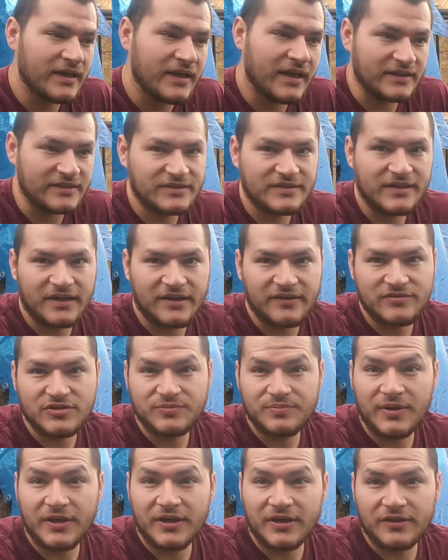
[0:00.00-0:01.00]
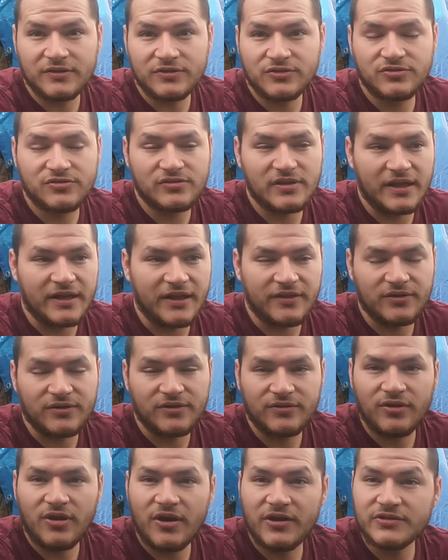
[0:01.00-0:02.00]
instead of just being
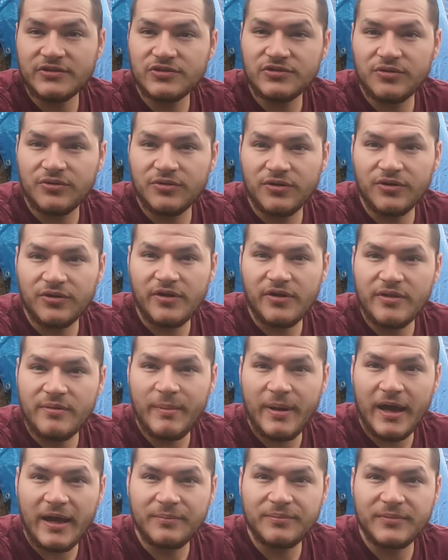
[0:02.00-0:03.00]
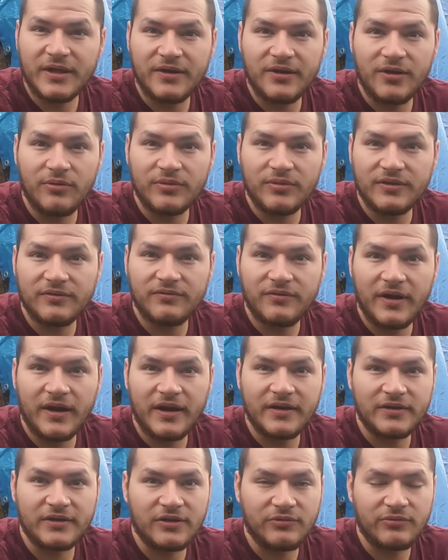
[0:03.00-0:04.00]
another lost scooter on the map that no one can
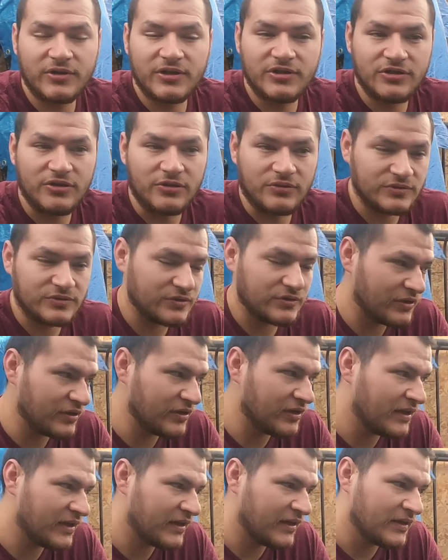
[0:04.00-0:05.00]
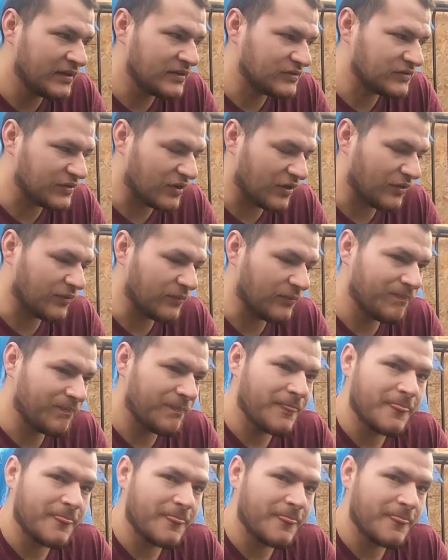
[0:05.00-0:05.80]
find and no one can use. So